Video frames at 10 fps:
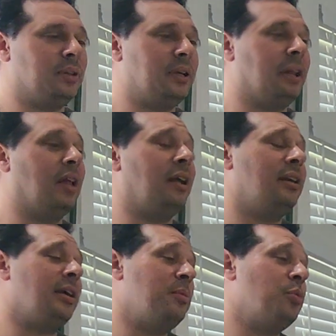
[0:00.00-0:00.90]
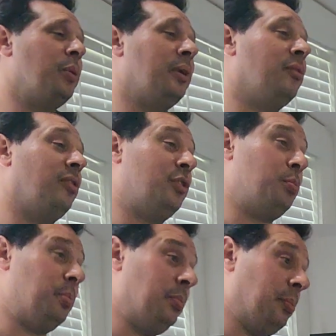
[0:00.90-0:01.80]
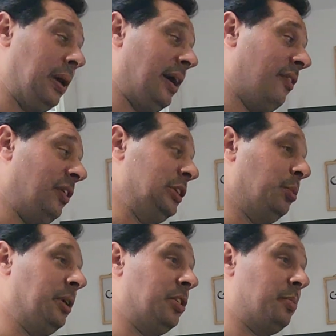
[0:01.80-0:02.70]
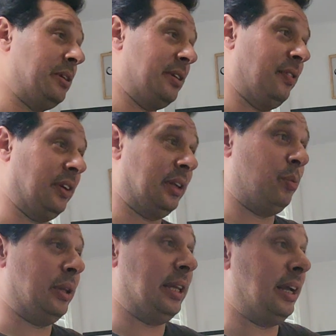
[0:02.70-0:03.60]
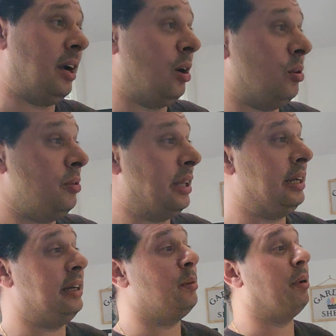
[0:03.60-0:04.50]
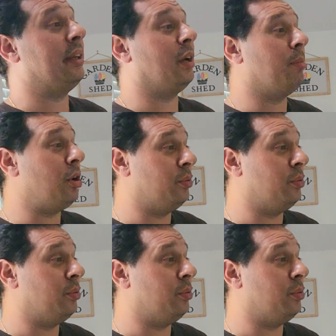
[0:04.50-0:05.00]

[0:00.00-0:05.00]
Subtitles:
A lot of times when fishermen specifically, when they go, they need to bring their boat.